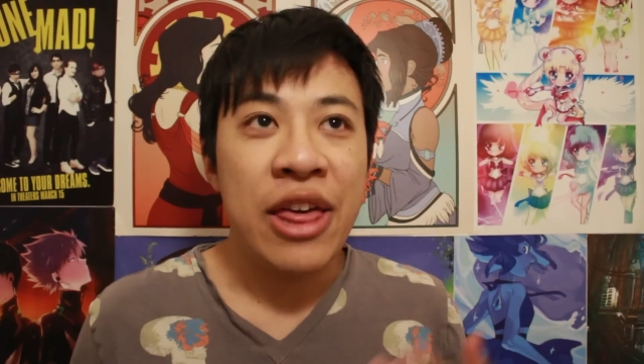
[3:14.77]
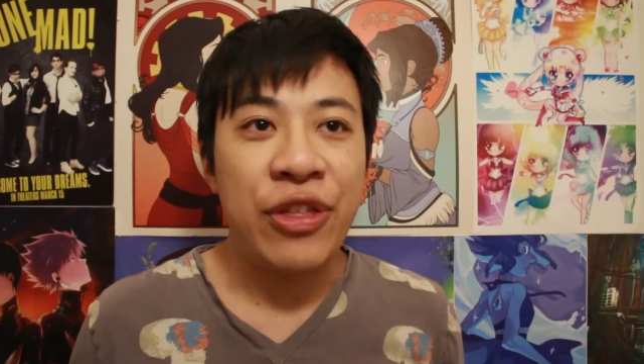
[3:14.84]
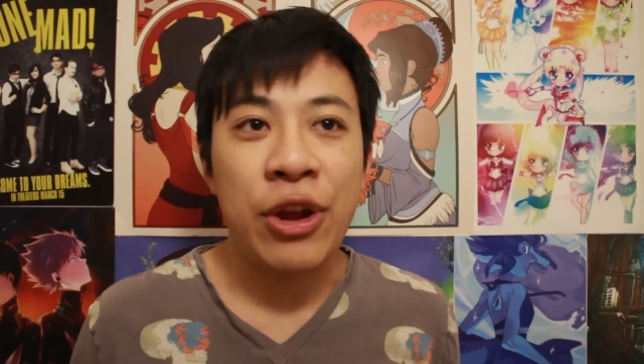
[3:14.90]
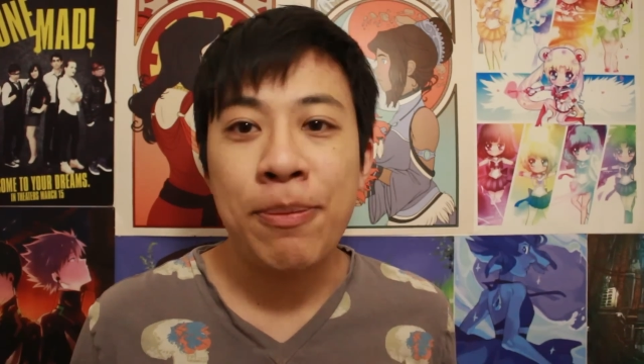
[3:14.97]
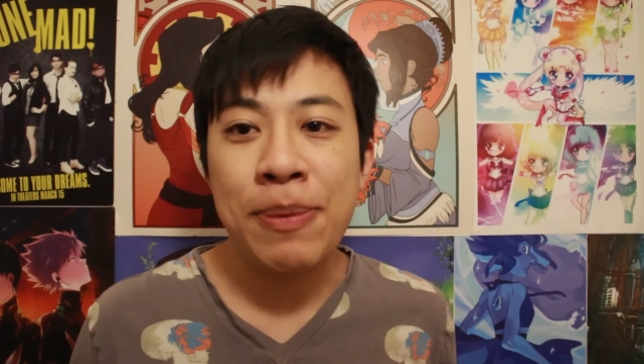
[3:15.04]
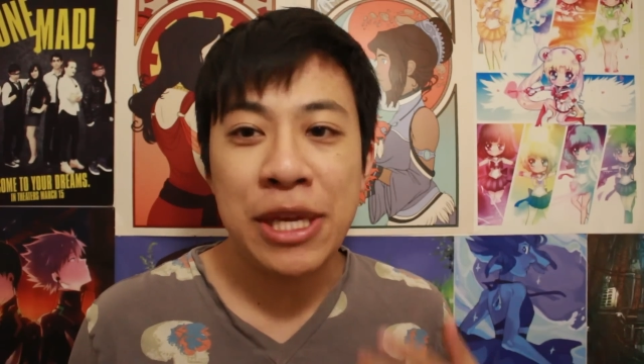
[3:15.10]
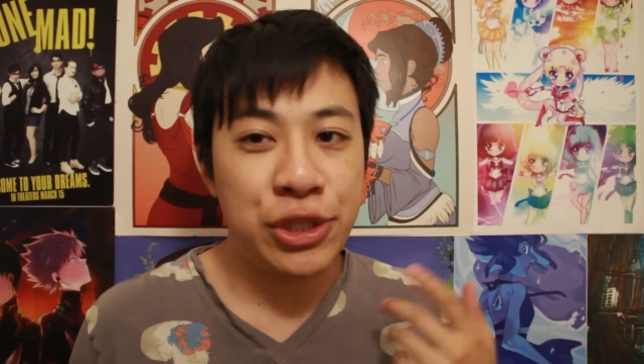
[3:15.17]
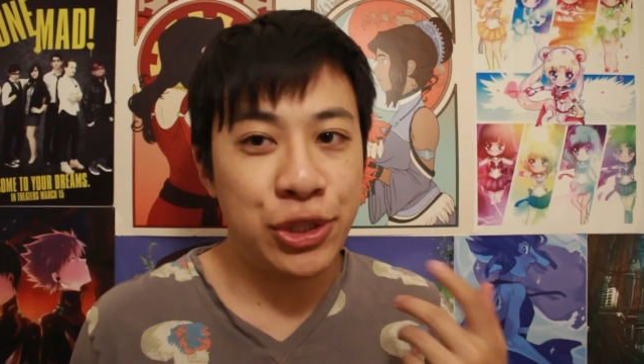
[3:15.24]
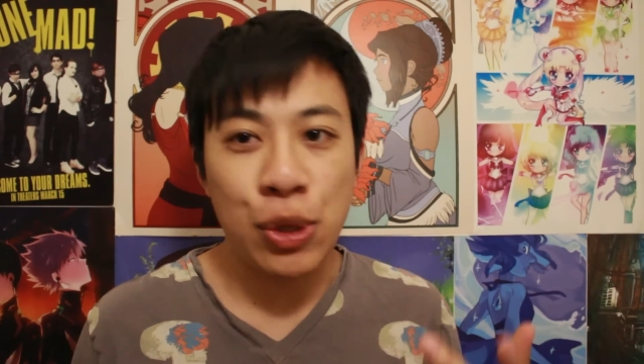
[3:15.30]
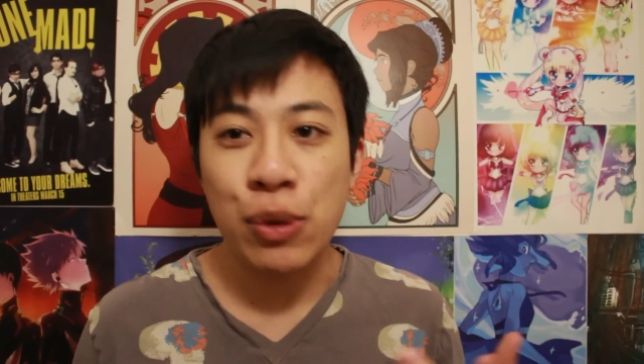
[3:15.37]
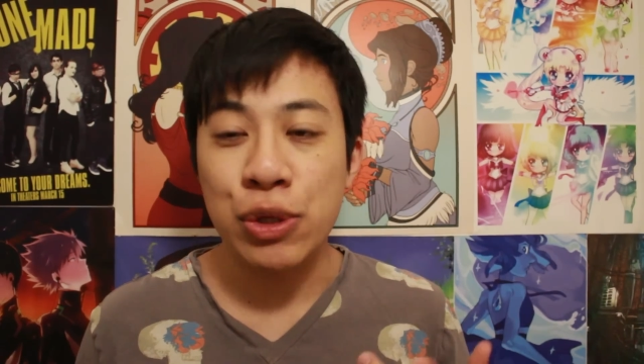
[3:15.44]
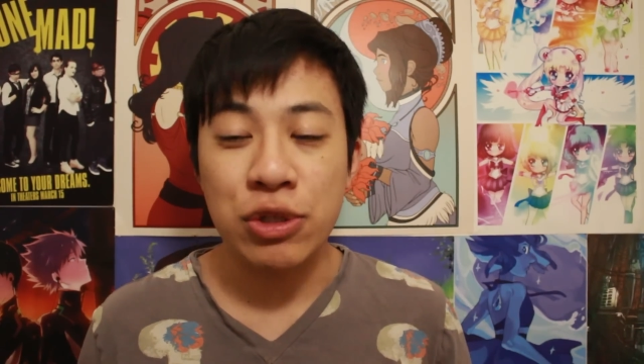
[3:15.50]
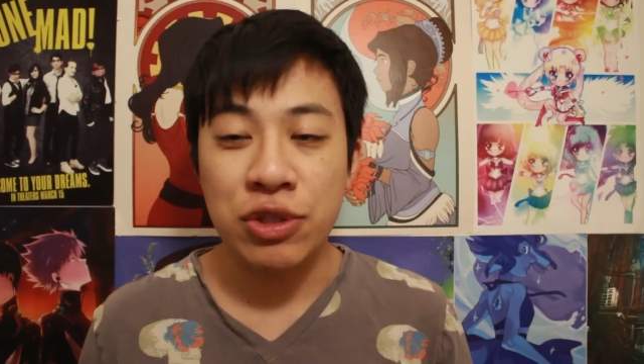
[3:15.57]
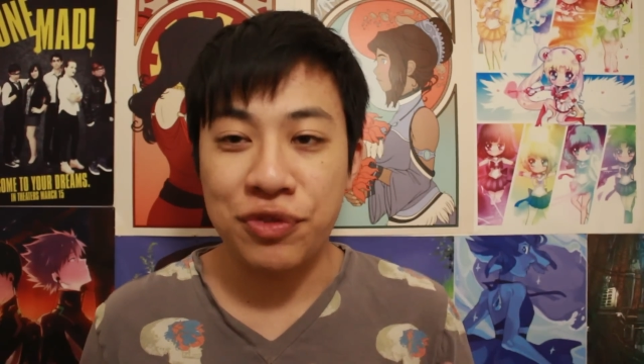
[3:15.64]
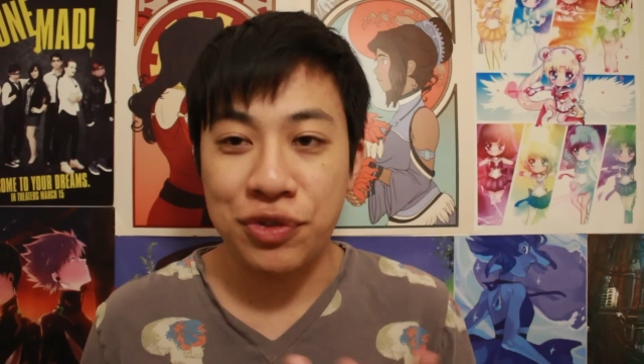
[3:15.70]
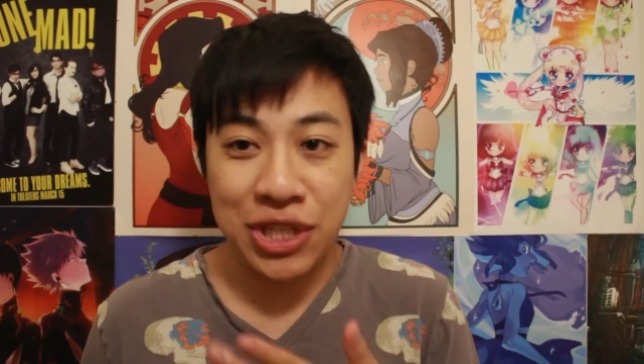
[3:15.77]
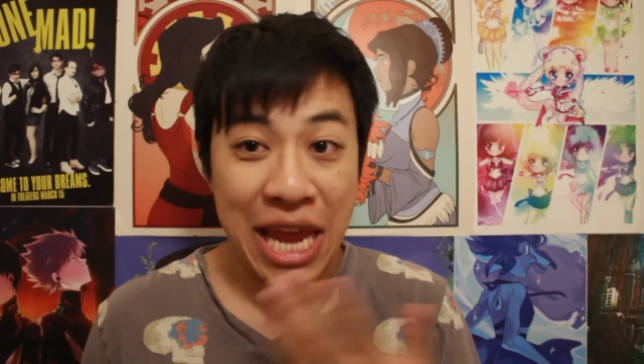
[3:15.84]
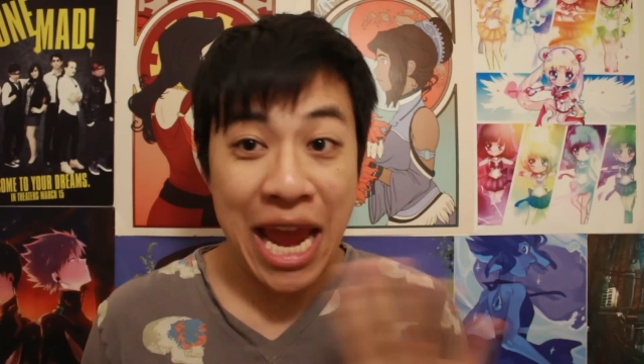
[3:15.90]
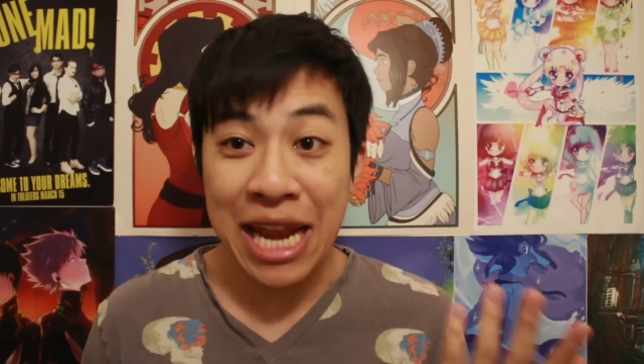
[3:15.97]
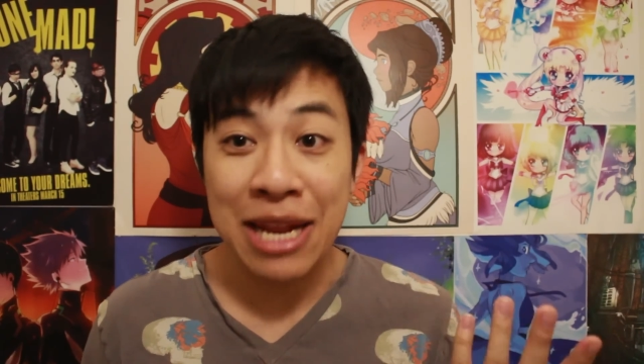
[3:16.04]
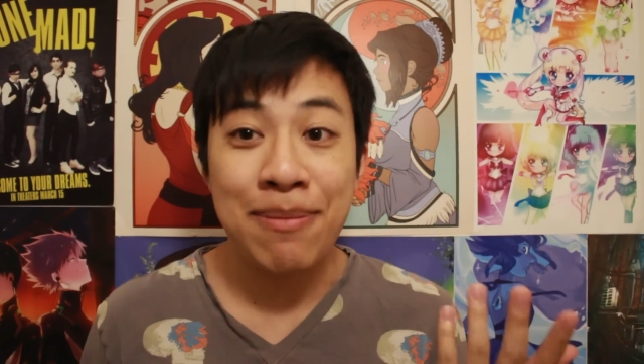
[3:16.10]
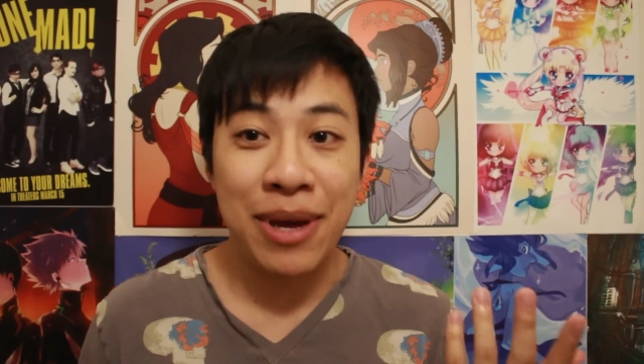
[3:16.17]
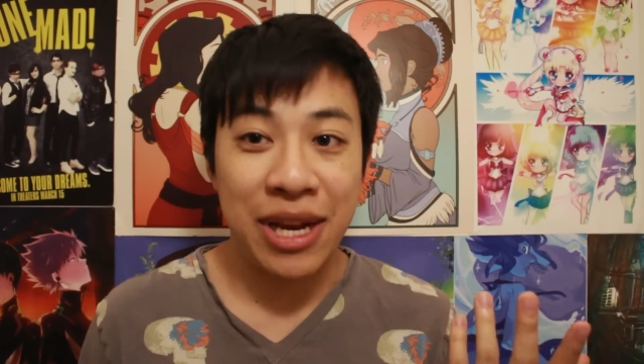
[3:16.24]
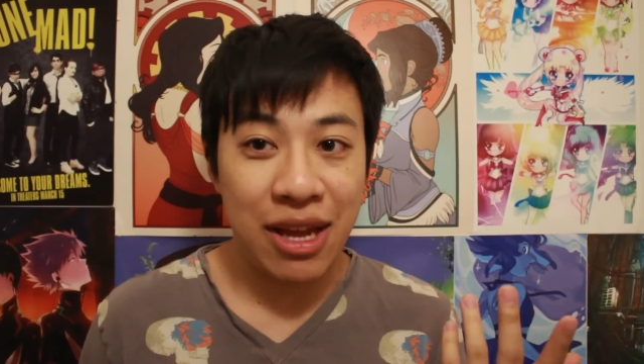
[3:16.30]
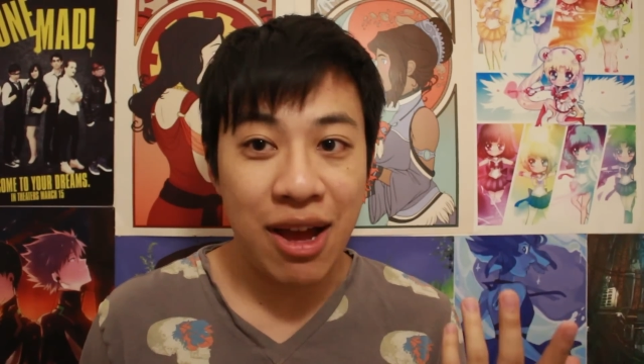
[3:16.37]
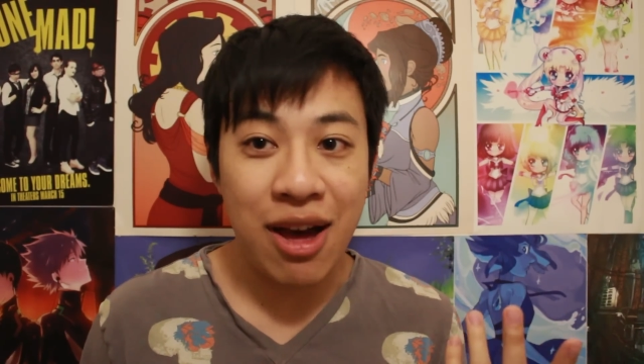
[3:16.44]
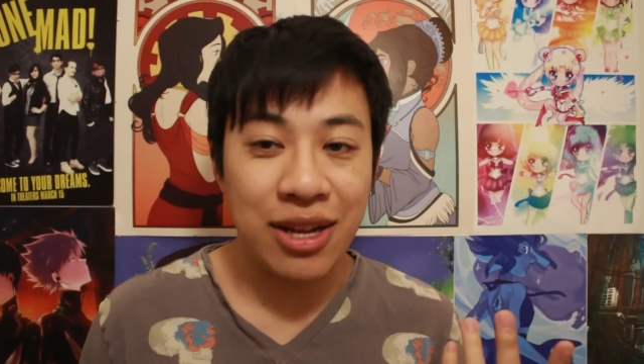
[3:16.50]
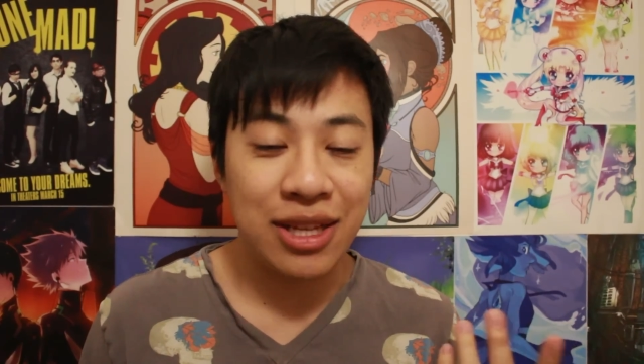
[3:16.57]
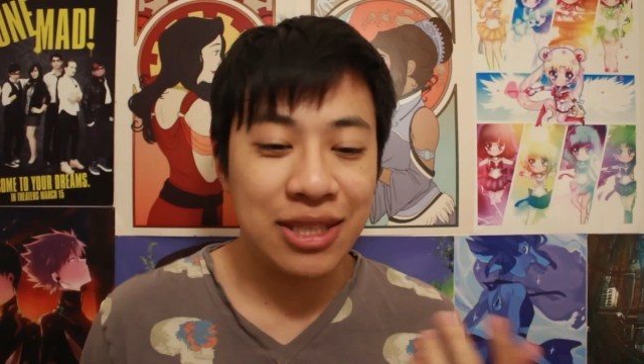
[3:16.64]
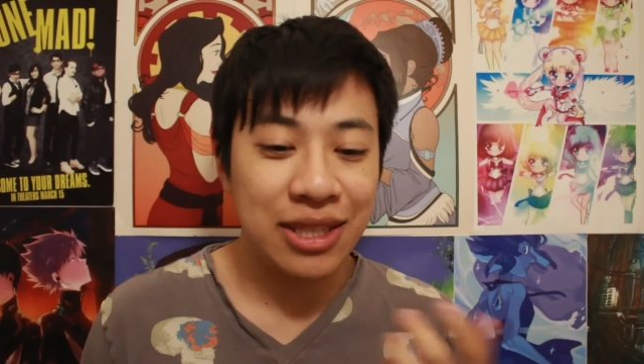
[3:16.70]
Therapy is so useful to anybody,
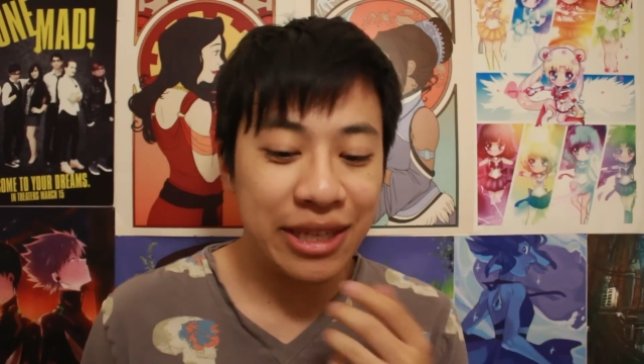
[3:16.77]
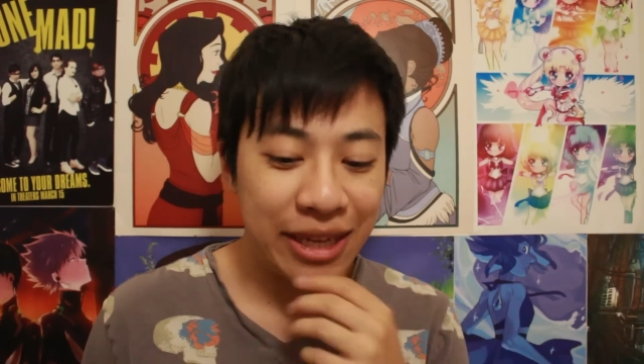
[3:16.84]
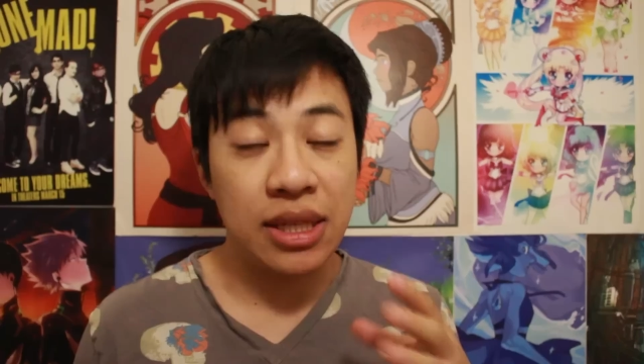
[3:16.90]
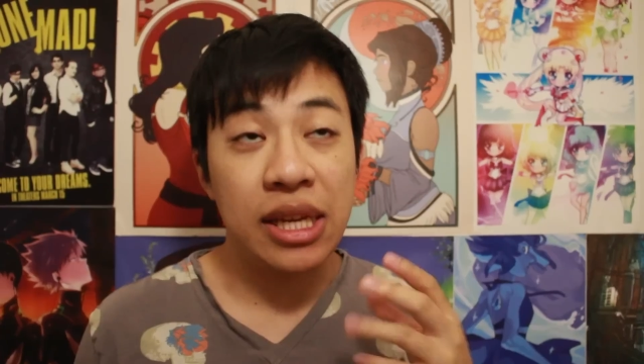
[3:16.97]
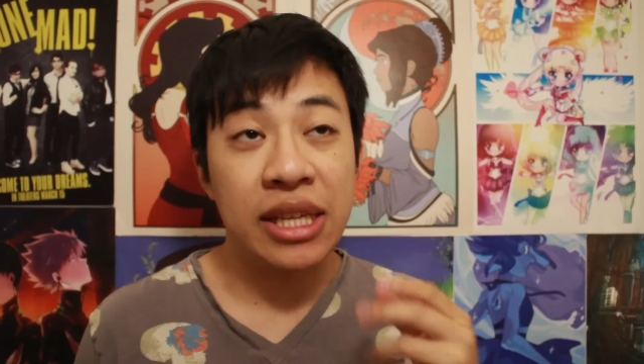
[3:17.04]
honestly.